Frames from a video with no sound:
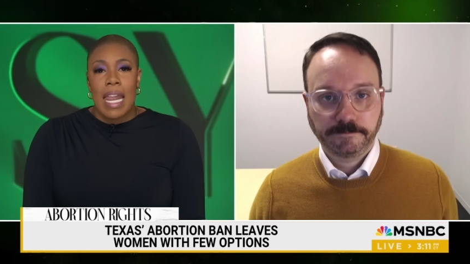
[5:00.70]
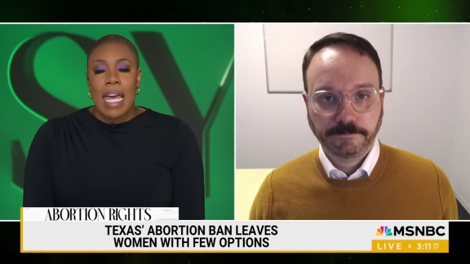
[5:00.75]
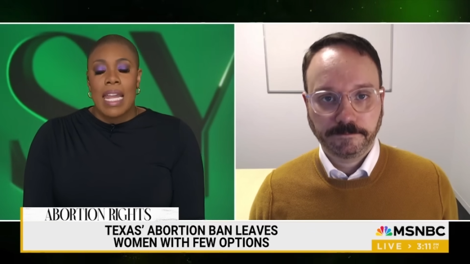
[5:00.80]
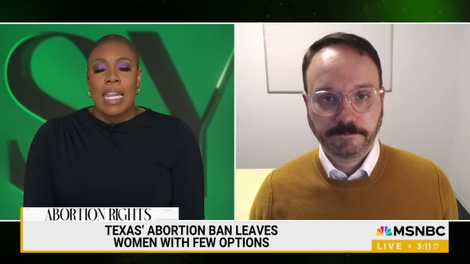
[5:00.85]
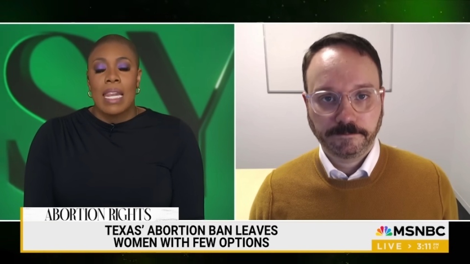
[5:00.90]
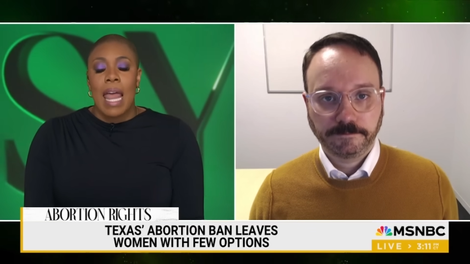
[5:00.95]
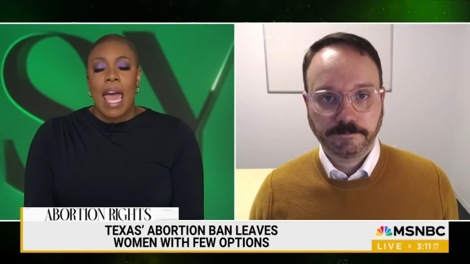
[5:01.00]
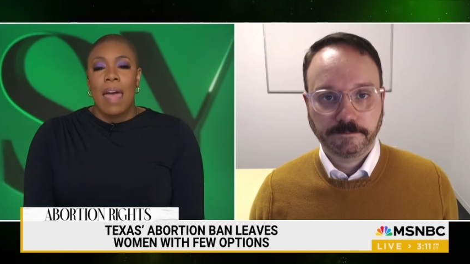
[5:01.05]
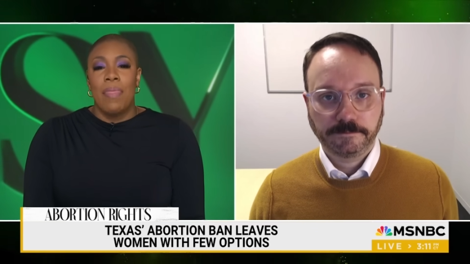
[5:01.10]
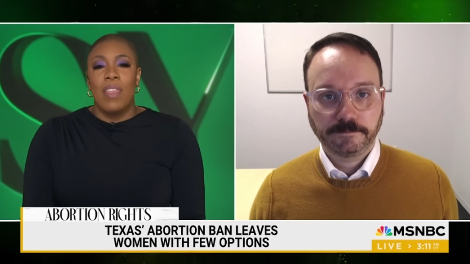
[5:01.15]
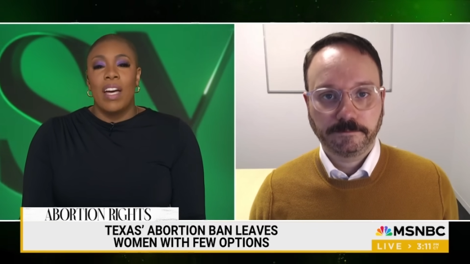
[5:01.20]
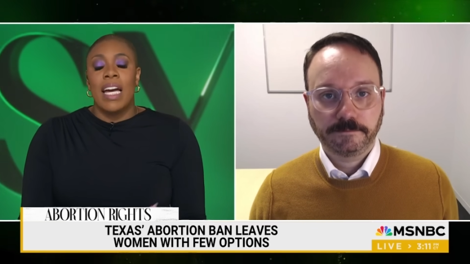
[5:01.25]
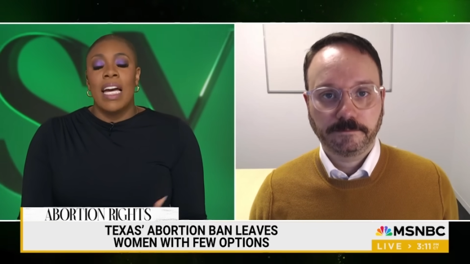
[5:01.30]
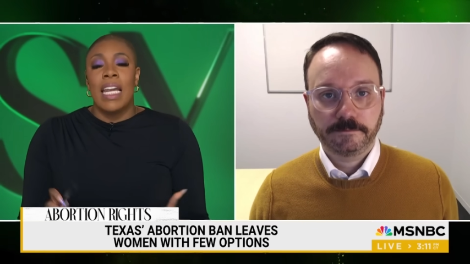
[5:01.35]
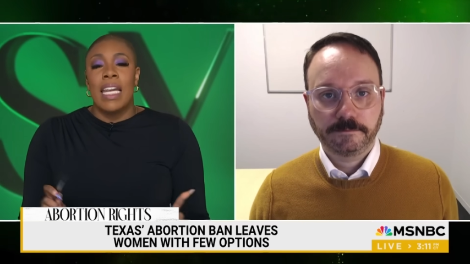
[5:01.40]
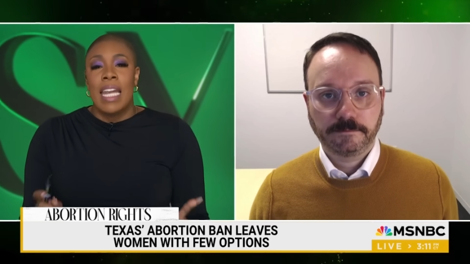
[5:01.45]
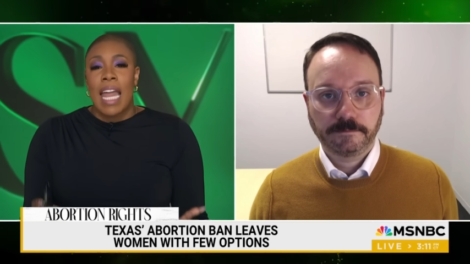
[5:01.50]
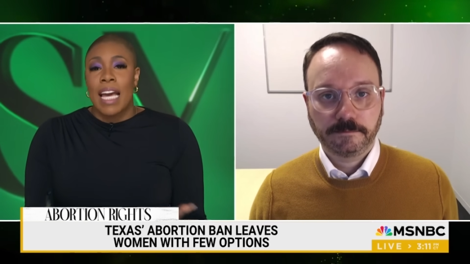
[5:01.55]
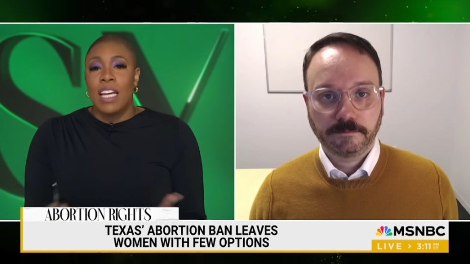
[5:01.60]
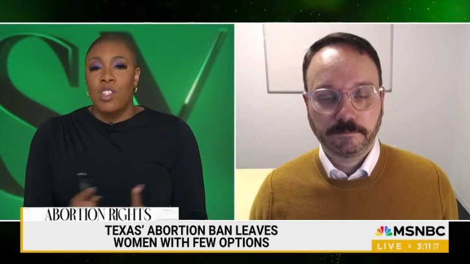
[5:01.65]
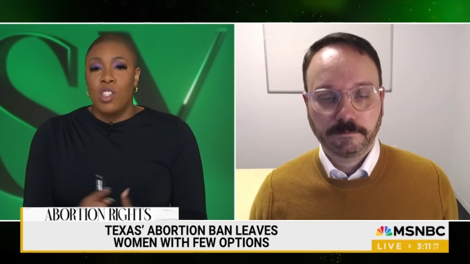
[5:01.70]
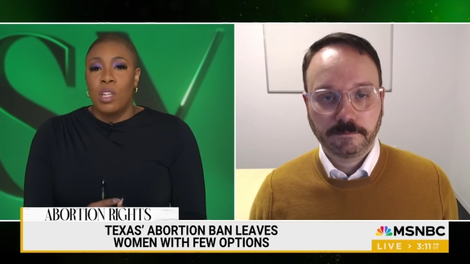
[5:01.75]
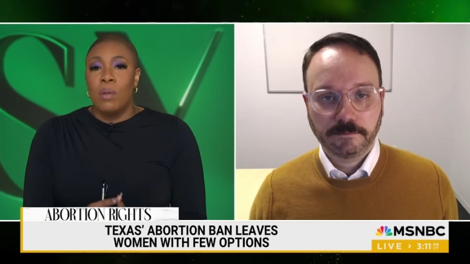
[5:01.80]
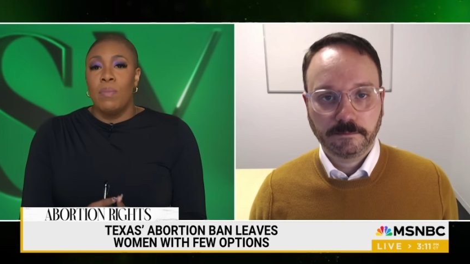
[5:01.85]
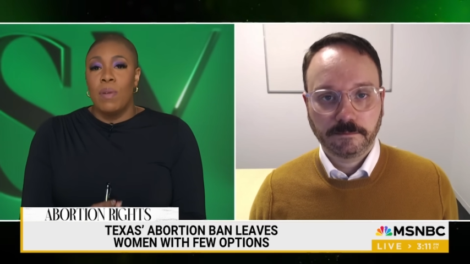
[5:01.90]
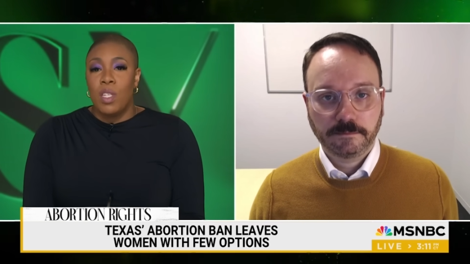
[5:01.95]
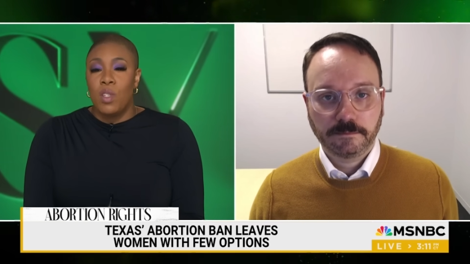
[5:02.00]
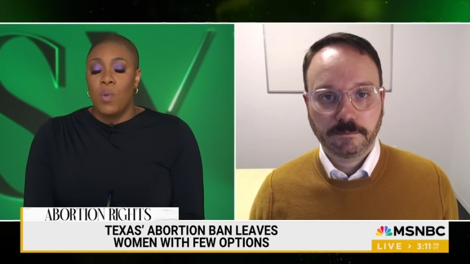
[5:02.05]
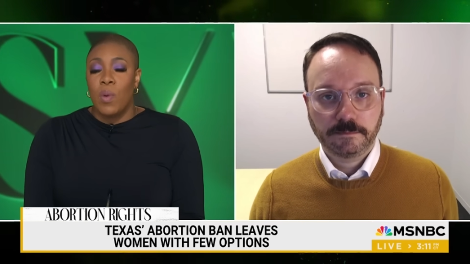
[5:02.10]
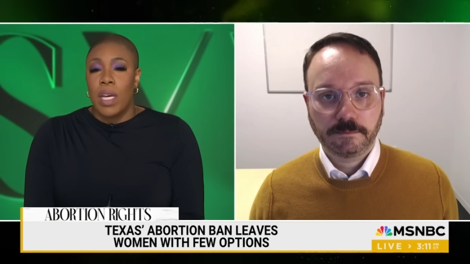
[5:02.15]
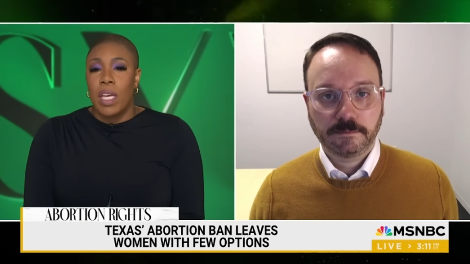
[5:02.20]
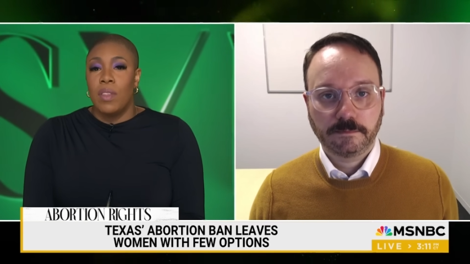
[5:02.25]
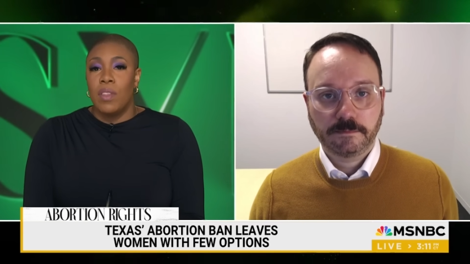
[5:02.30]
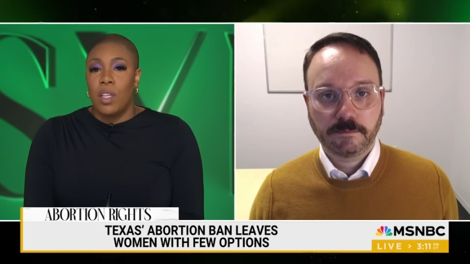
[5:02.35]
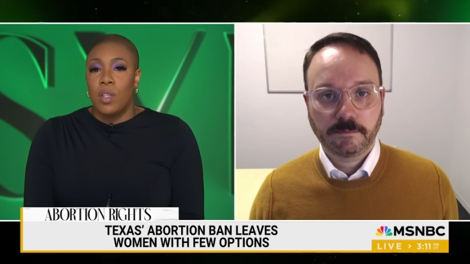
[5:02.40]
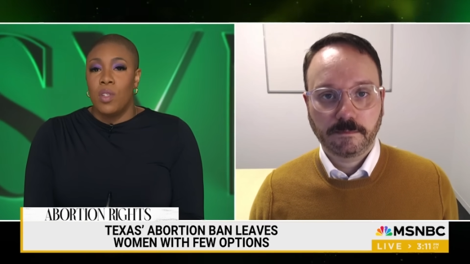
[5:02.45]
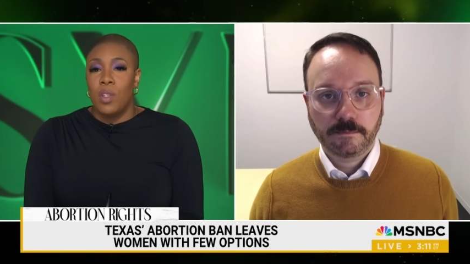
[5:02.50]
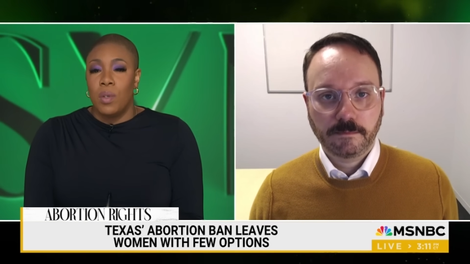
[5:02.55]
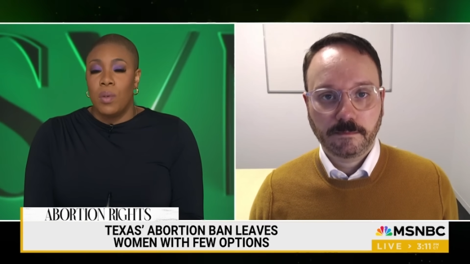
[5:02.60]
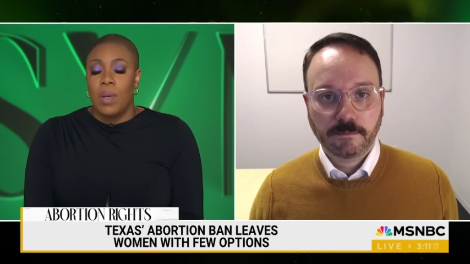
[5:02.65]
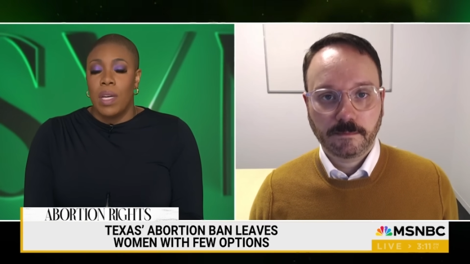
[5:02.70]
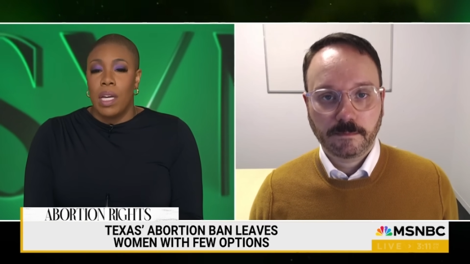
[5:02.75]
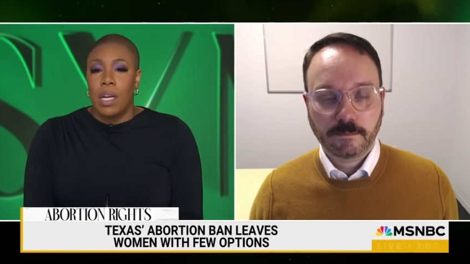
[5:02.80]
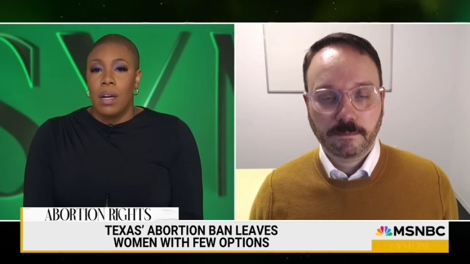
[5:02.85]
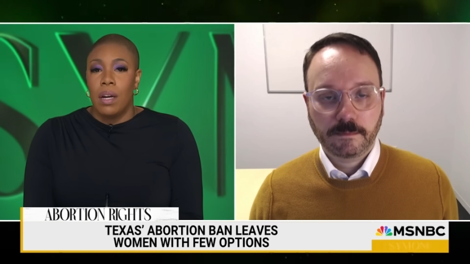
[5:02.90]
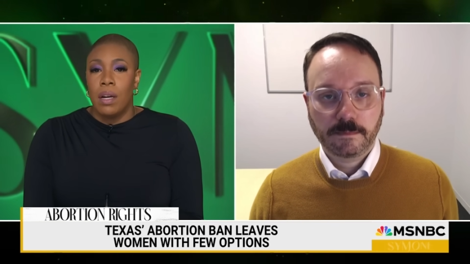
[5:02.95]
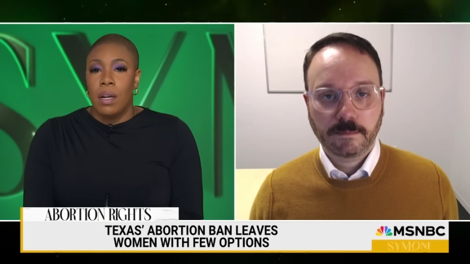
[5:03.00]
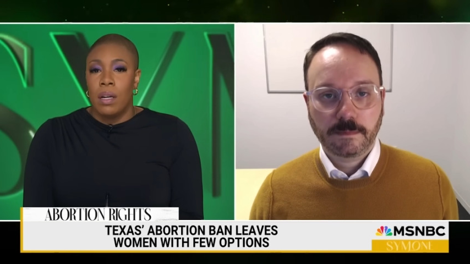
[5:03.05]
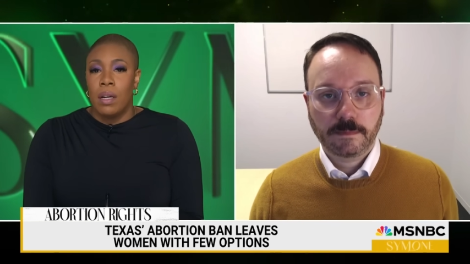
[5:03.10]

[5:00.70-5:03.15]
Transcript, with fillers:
Speaker 1: and, and the connection? connection between the two here?